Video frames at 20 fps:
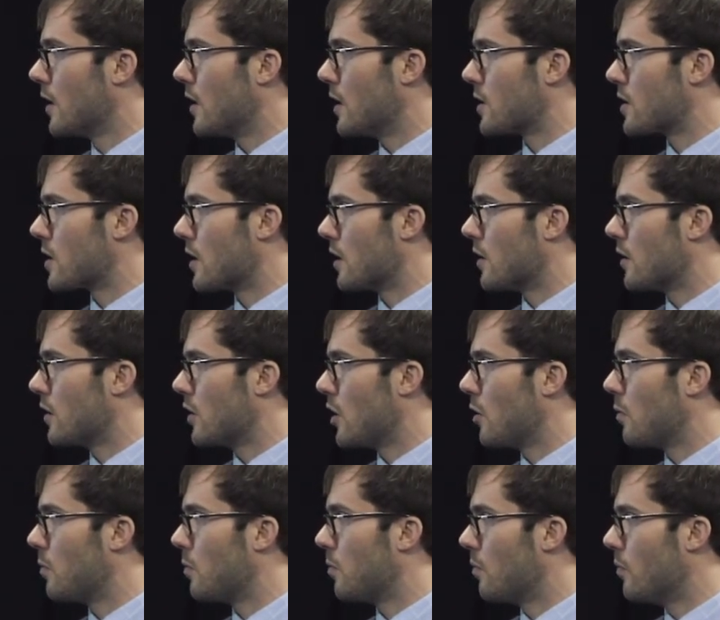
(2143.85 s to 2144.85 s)
is that
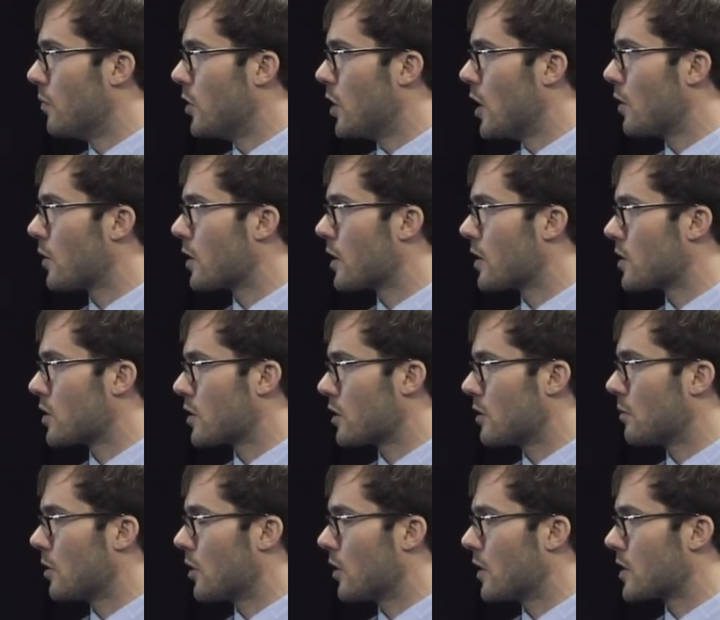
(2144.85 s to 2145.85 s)
no
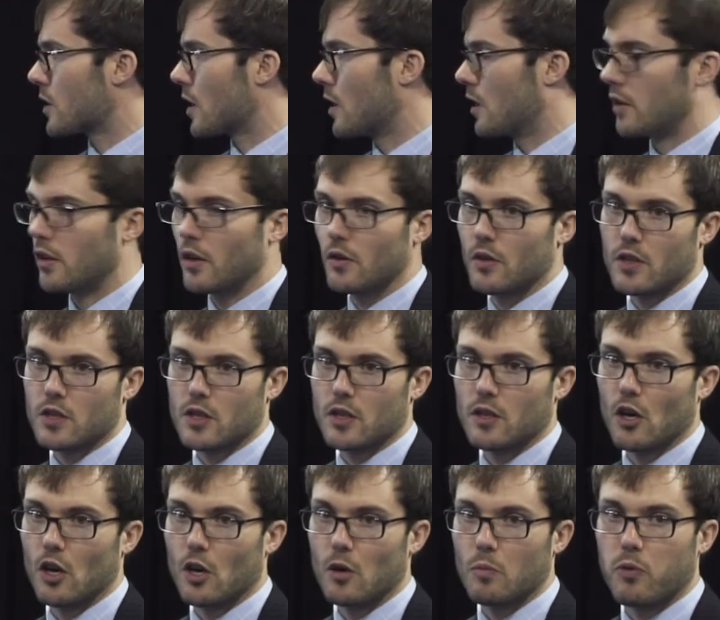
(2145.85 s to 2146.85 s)
consumer is going to notice
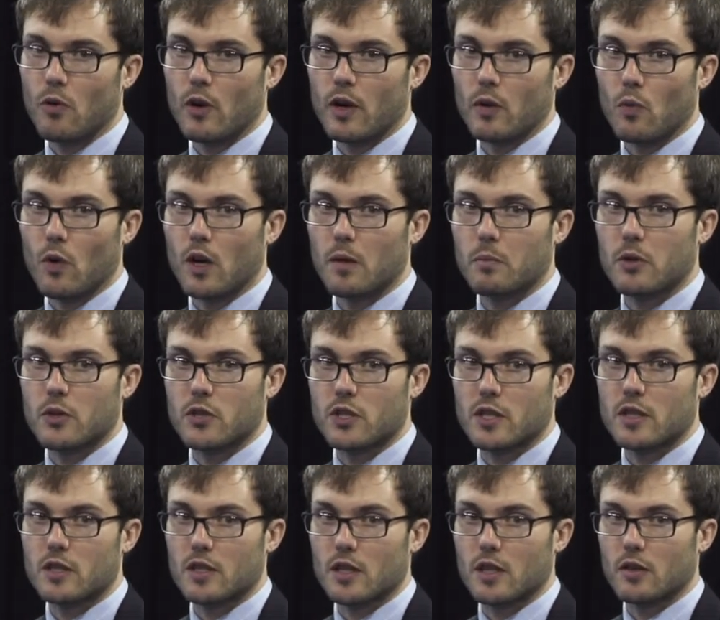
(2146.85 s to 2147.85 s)
an
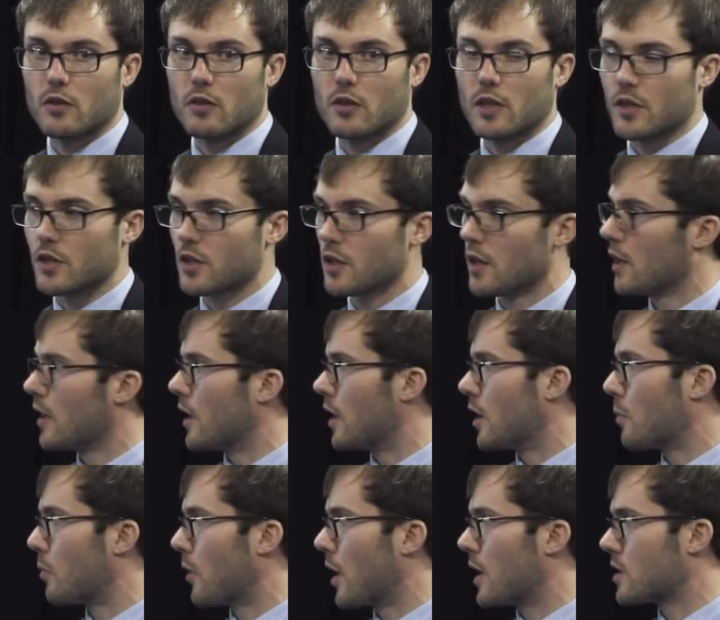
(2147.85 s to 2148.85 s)
0.1% increase in
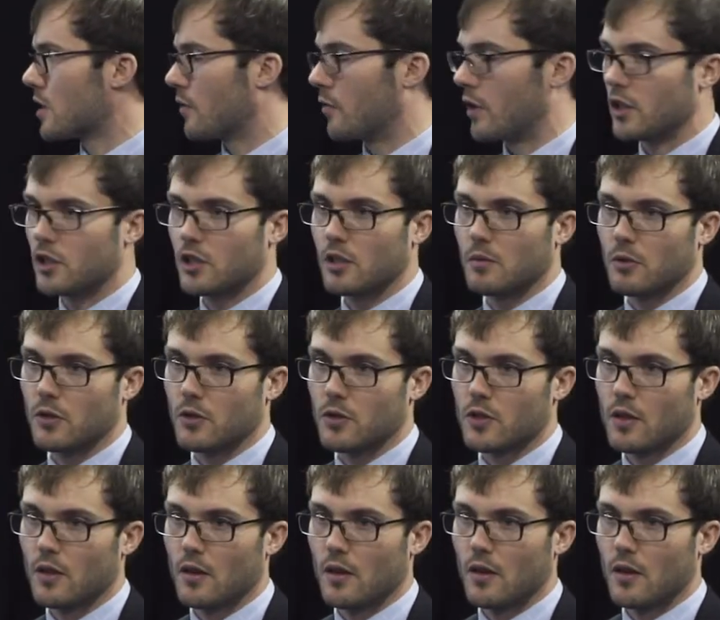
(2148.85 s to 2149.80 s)
the price of vegetables.